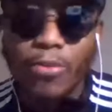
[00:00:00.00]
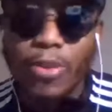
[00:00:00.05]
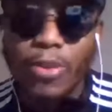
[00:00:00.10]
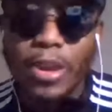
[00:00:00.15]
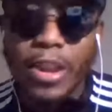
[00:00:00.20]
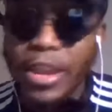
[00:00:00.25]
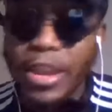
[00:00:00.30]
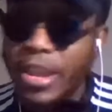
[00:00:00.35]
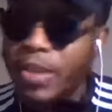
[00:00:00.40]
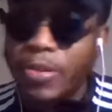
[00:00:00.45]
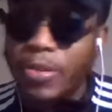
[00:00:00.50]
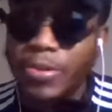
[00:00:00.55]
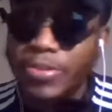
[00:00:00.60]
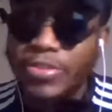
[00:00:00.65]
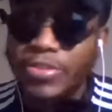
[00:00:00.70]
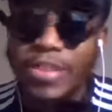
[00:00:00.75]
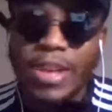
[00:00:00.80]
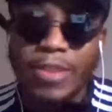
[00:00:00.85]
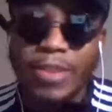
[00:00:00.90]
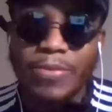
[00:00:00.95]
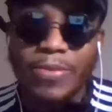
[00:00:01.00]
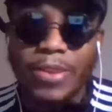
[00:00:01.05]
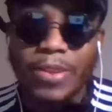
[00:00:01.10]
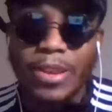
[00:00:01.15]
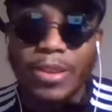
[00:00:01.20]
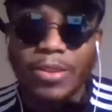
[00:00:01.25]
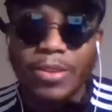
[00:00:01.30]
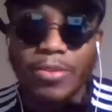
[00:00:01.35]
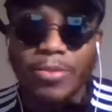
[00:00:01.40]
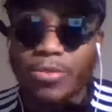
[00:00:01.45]
ain't going to stop
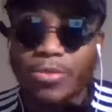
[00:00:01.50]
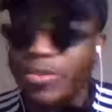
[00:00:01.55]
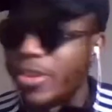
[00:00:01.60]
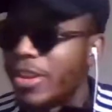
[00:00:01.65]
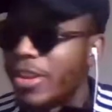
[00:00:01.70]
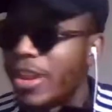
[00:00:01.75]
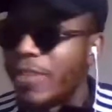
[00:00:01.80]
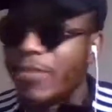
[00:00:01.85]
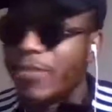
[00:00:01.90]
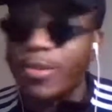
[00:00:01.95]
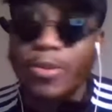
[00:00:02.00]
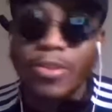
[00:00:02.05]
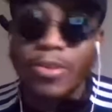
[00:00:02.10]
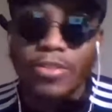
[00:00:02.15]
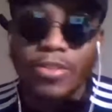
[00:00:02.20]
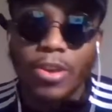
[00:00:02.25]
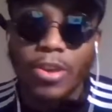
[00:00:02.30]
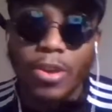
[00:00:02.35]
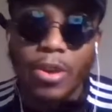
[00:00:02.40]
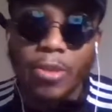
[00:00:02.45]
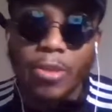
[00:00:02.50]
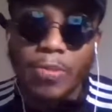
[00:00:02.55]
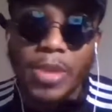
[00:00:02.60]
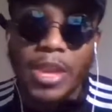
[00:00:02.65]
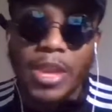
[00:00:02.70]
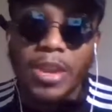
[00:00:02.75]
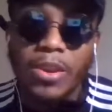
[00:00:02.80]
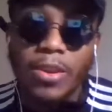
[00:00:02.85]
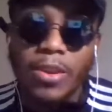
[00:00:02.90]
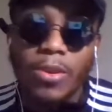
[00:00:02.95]
feeding you. She never going to tell her
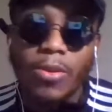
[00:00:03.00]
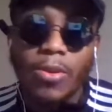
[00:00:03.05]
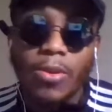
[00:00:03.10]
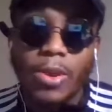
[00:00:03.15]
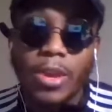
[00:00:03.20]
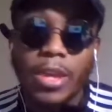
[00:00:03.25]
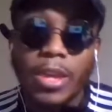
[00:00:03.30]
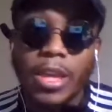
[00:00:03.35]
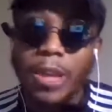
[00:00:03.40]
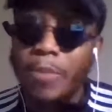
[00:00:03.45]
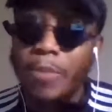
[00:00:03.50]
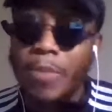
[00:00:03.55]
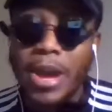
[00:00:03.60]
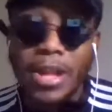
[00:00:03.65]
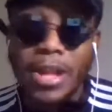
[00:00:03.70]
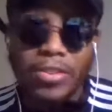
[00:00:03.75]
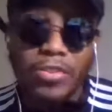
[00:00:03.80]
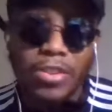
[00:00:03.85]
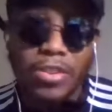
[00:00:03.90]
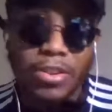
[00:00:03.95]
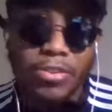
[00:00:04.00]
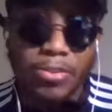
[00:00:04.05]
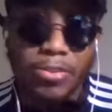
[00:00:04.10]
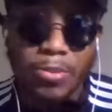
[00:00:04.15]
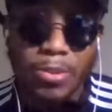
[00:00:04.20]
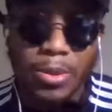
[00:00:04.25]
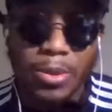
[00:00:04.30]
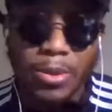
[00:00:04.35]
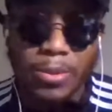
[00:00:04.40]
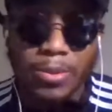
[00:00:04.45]
man no. In my
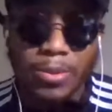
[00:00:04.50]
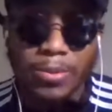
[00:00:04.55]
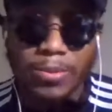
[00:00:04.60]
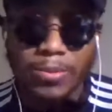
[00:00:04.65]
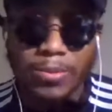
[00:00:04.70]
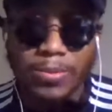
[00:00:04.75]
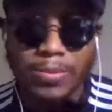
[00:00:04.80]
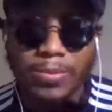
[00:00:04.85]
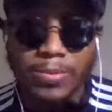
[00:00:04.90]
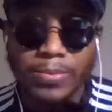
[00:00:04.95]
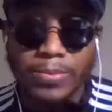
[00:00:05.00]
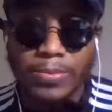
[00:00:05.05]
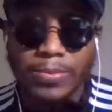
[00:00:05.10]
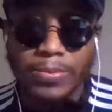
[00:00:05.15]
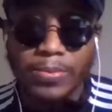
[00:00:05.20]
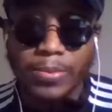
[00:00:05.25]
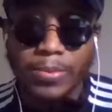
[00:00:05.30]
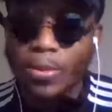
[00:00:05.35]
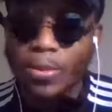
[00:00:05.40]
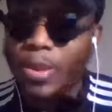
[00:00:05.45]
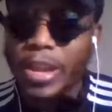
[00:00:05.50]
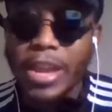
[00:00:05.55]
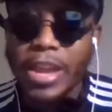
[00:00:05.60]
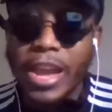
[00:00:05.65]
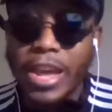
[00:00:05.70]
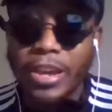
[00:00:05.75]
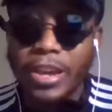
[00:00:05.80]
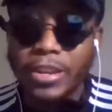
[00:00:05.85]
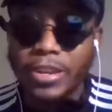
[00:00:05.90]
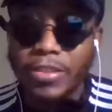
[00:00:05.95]
judgment, you ain't
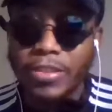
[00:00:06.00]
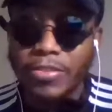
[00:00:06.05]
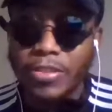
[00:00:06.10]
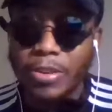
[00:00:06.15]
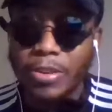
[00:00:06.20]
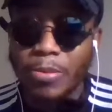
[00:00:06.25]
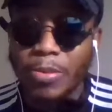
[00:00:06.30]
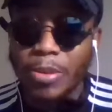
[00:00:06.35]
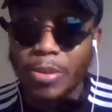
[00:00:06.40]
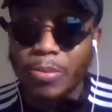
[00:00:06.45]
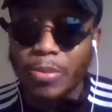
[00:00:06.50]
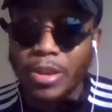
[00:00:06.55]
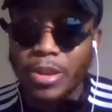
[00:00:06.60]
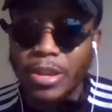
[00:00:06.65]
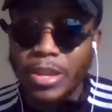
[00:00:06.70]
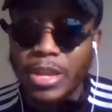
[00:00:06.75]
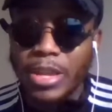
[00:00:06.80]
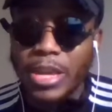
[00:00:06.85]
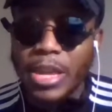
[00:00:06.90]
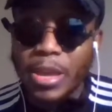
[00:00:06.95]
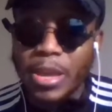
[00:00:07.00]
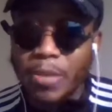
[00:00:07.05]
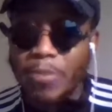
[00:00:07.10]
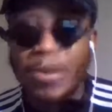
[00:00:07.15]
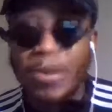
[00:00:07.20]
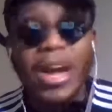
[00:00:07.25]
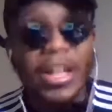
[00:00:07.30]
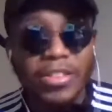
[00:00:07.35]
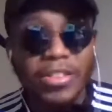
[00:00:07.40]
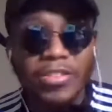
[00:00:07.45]
got to listen to me, but in
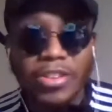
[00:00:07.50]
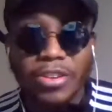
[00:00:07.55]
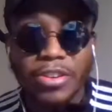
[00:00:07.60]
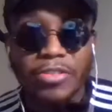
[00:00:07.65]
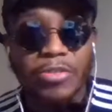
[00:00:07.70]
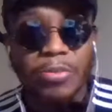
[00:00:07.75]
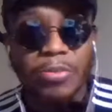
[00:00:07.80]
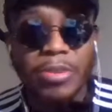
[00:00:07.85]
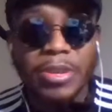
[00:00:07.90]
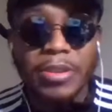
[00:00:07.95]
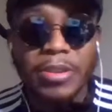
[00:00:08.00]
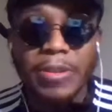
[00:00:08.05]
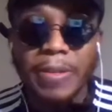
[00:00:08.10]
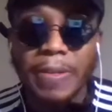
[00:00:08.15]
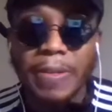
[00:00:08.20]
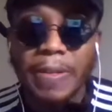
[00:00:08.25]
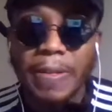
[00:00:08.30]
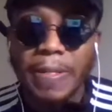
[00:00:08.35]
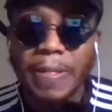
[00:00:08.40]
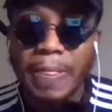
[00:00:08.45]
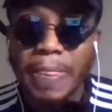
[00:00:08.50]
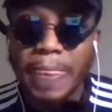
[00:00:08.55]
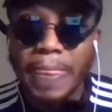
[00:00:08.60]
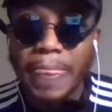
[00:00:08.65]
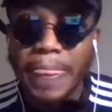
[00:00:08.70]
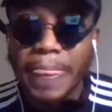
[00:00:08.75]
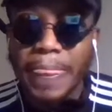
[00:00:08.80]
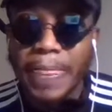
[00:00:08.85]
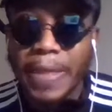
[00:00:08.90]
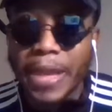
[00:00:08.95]
my judgment,
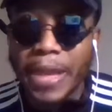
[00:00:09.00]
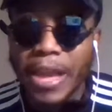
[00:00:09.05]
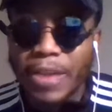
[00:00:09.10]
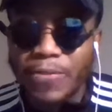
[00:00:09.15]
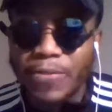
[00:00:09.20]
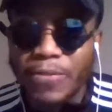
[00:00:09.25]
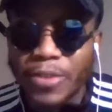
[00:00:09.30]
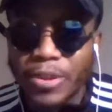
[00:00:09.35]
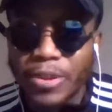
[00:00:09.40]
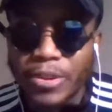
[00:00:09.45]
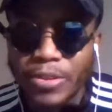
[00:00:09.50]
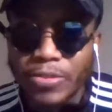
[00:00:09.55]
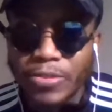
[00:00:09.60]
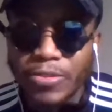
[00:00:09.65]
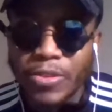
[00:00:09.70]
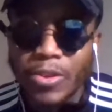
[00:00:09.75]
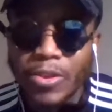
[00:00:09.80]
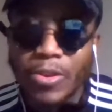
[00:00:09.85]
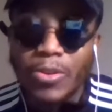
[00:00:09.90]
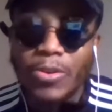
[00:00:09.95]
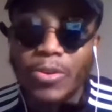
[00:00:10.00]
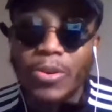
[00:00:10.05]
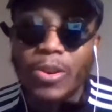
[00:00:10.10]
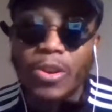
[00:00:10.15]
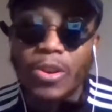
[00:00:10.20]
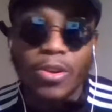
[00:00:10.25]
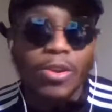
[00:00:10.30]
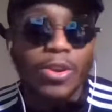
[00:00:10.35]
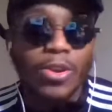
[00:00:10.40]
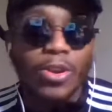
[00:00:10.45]
I feel as though
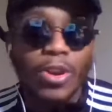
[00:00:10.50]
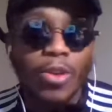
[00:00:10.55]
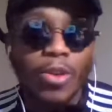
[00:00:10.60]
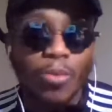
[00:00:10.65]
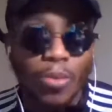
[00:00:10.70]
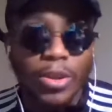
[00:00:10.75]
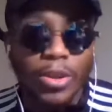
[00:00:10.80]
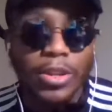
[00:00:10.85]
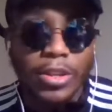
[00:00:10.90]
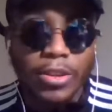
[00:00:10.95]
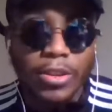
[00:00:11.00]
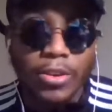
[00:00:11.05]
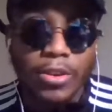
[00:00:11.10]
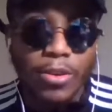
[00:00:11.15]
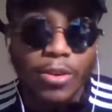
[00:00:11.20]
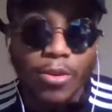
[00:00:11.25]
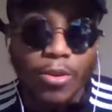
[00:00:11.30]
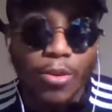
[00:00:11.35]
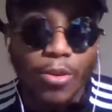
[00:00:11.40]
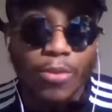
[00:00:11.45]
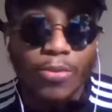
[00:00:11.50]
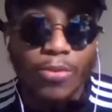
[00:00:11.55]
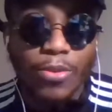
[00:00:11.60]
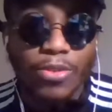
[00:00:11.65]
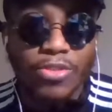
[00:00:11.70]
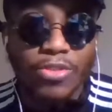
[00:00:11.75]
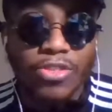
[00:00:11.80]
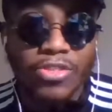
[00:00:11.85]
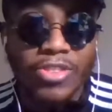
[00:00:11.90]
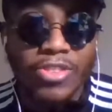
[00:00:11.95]
a really good
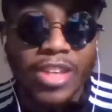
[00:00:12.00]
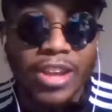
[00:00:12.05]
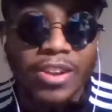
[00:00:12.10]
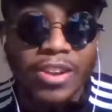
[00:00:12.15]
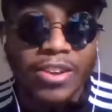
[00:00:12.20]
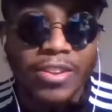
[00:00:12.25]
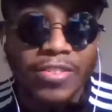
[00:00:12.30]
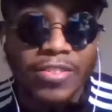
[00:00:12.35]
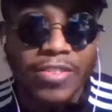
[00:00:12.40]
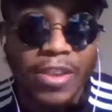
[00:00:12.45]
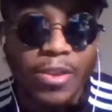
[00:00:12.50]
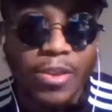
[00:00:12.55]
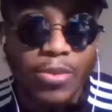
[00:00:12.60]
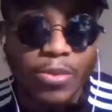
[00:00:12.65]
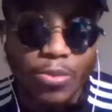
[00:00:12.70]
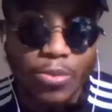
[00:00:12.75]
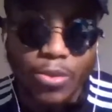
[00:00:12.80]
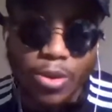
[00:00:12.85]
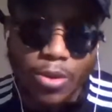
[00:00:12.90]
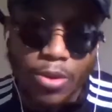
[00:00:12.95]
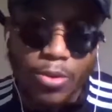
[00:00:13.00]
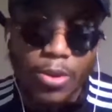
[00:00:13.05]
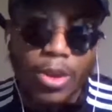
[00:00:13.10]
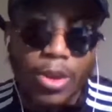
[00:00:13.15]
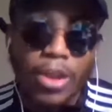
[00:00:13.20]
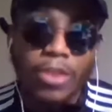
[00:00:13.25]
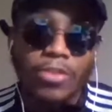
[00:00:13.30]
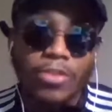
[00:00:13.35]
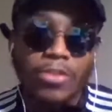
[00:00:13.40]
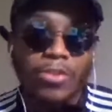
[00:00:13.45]
girlfriend, she's not going to tell you no.
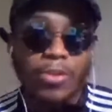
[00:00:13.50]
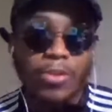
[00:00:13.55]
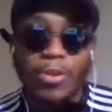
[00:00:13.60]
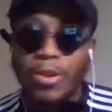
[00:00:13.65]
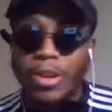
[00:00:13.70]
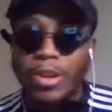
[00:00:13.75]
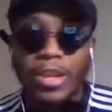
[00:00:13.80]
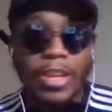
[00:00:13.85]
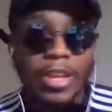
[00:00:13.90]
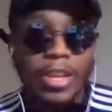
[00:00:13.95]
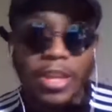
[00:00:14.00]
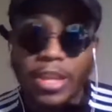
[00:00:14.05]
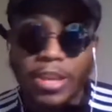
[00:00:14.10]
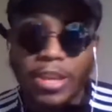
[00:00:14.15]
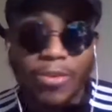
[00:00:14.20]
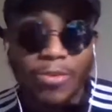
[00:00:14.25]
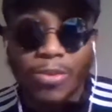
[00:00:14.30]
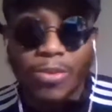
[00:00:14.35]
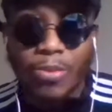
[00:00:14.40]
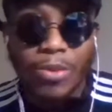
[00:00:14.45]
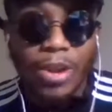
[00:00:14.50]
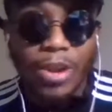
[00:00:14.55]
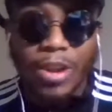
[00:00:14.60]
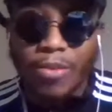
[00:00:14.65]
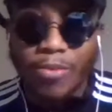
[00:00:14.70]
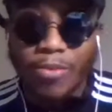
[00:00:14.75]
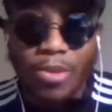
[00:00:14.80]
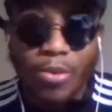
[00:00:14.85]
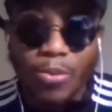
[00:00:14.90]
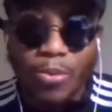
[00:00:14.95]
She's going to give you
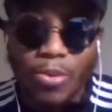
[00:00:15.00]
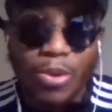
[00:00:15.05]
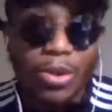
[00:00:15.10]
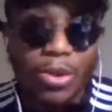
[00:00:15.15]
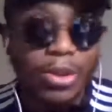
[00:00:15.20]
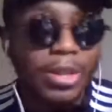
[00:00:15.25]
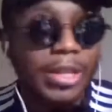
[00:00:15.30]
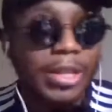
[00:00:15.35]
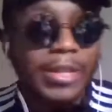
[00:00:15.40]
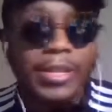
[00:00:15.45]
whatever you want,